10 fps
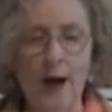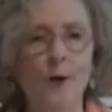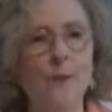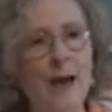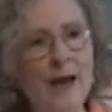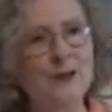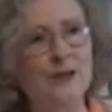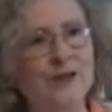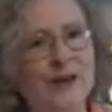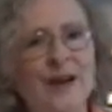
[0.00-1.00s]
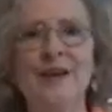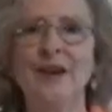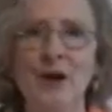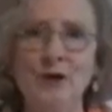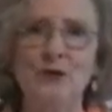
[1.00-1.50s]
Imagine a
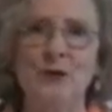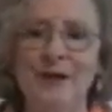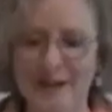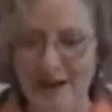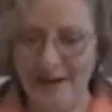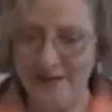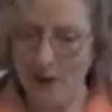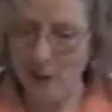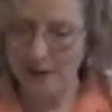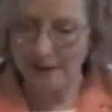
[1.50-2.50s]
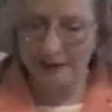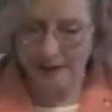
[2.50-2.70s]
country that was